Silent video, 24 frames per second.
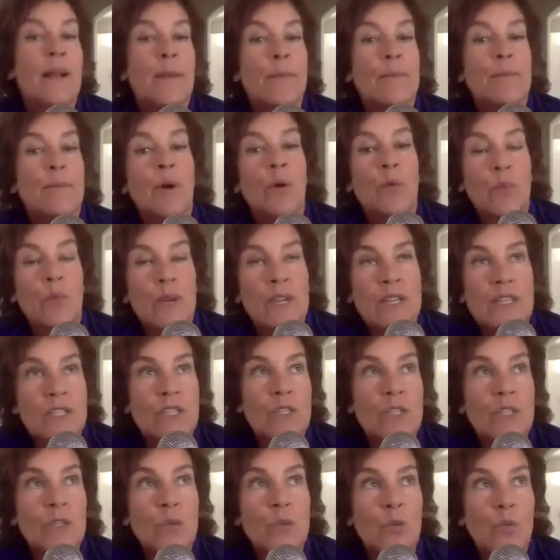But we
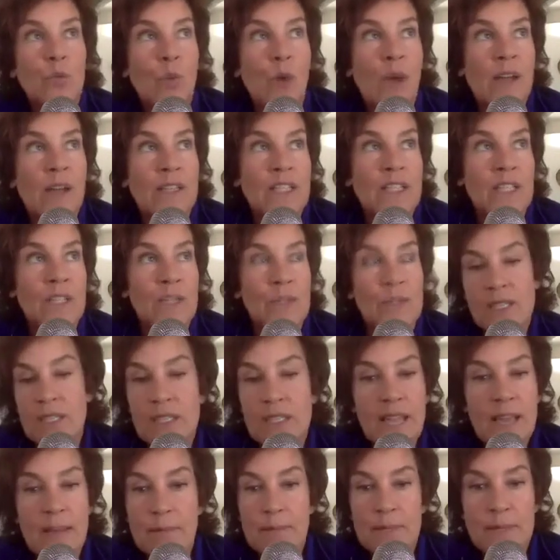do want to, and
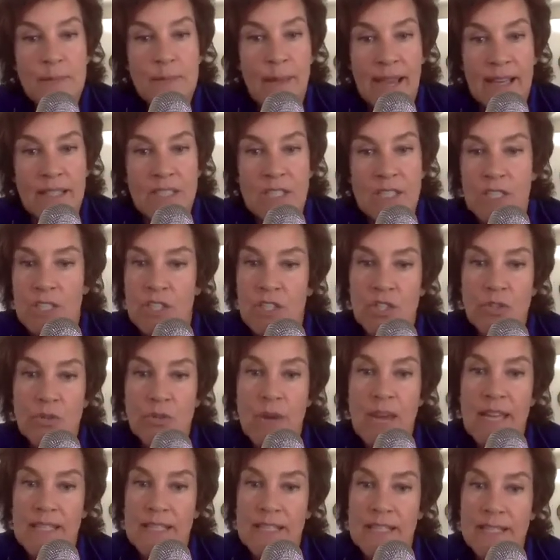this comes back to
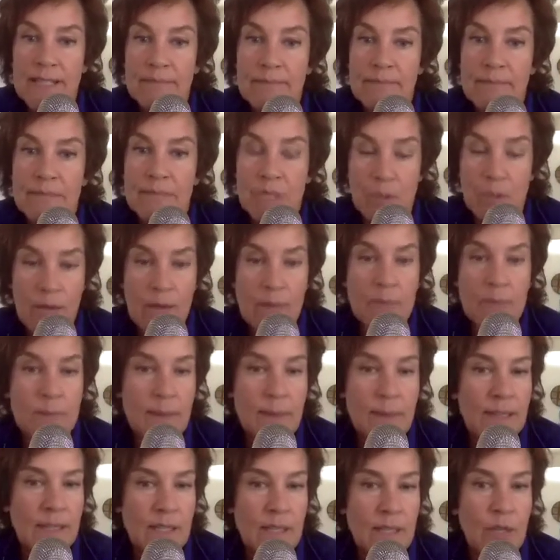stress. So it comes
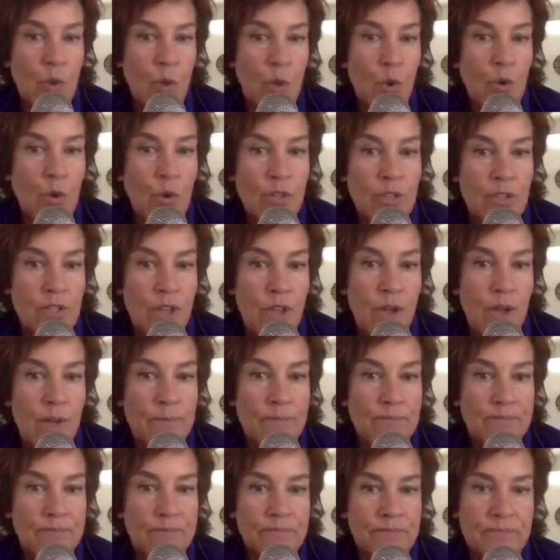back to the cortisol.
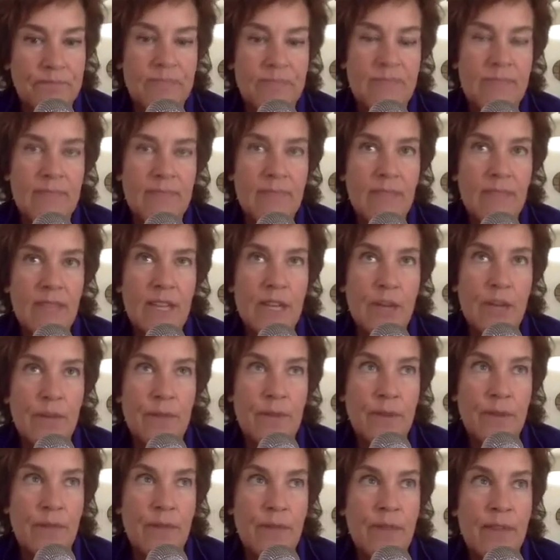
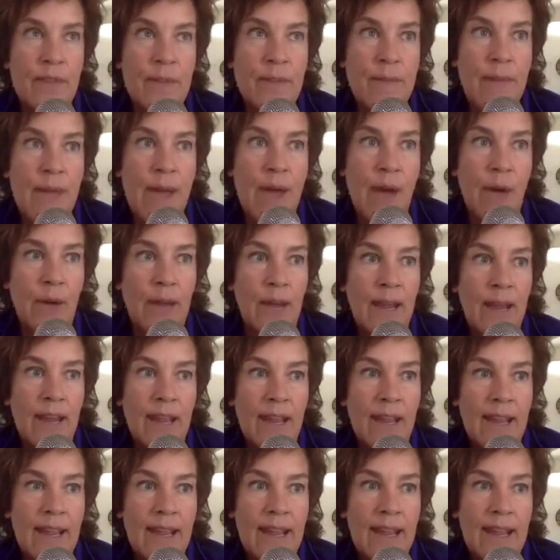If you think about
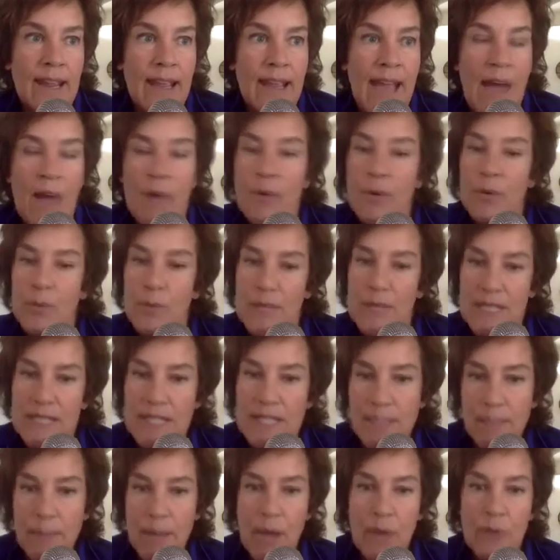how are we
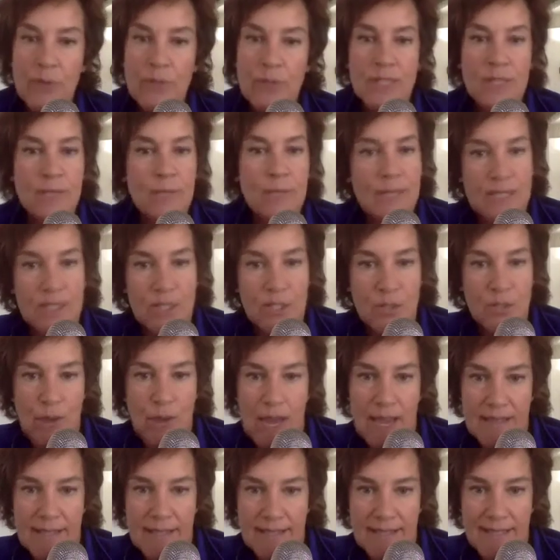supposed to be
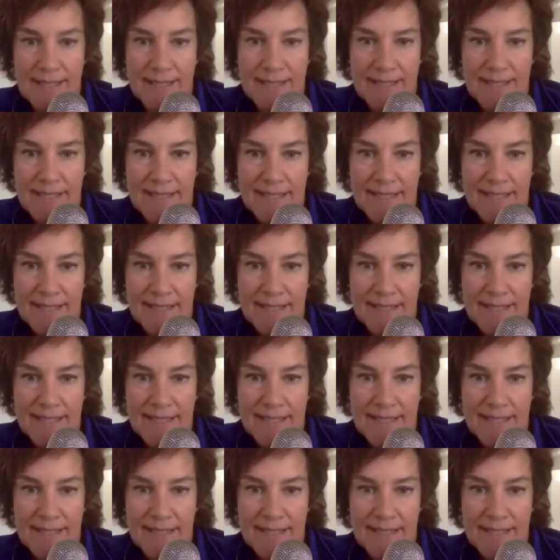stressed?